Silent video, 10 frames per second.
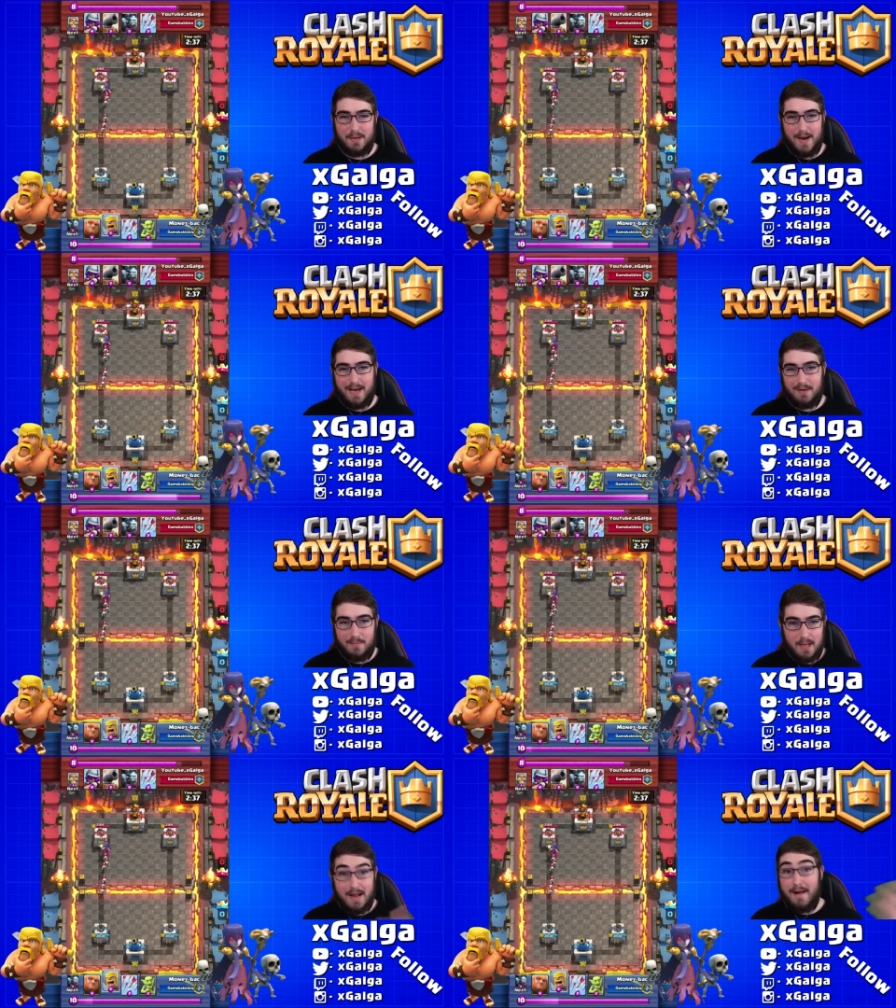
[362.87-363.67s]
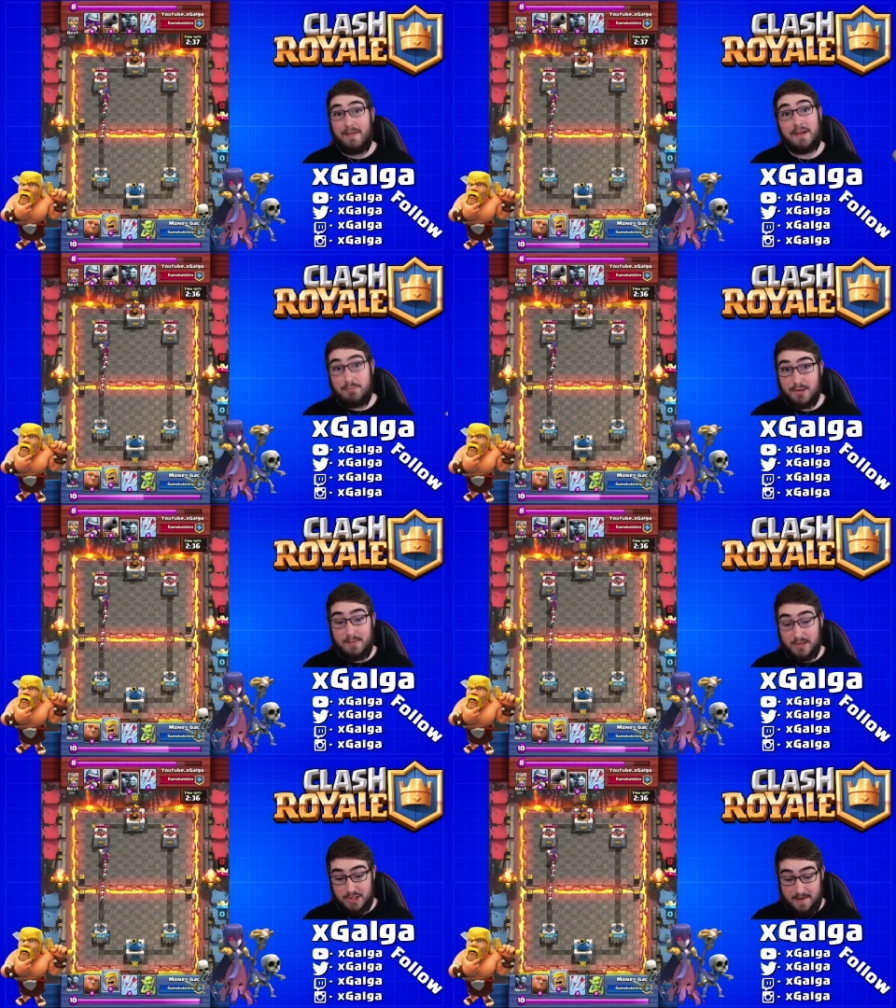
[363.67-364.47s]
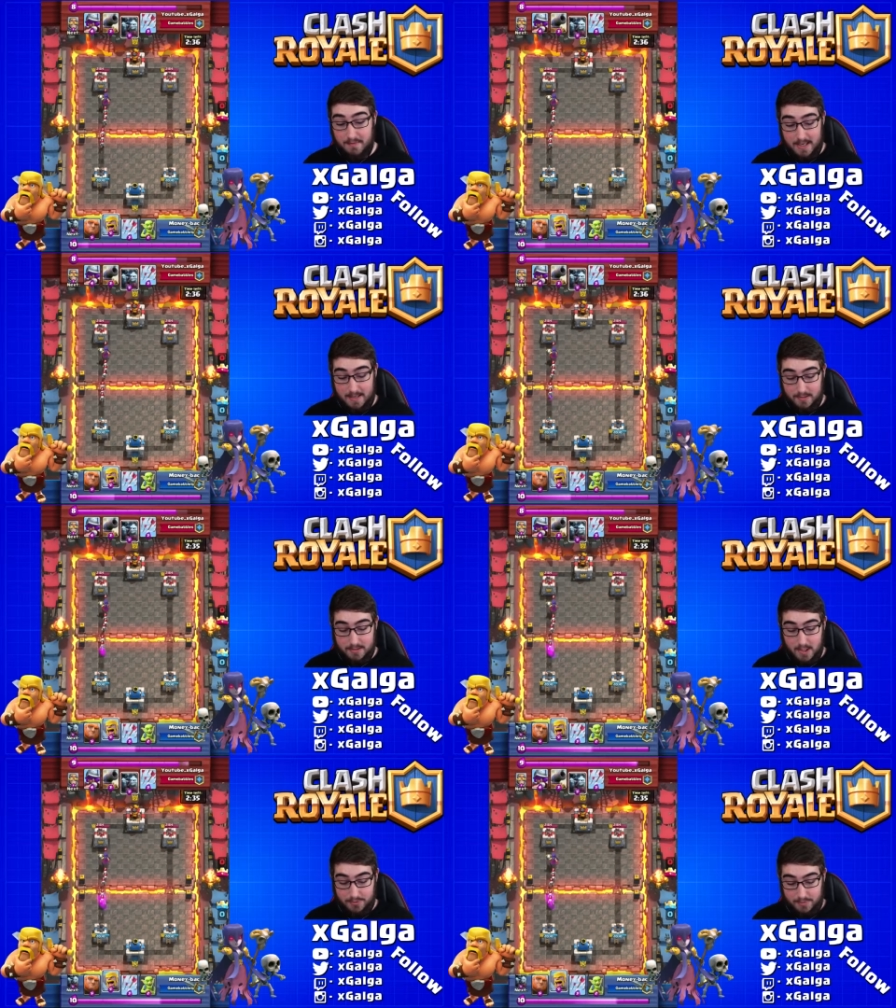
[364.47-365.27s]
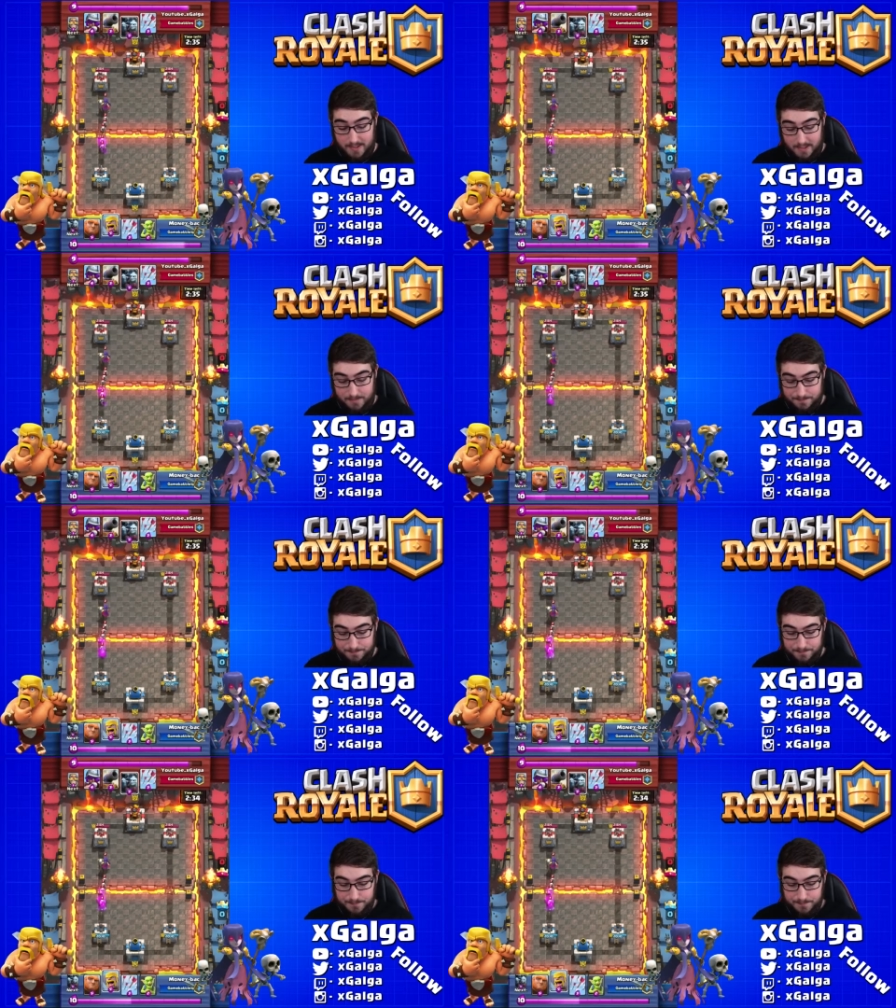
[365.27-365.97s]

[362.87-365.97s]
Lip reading: somebody random and then pretty much never being able to talk to him again.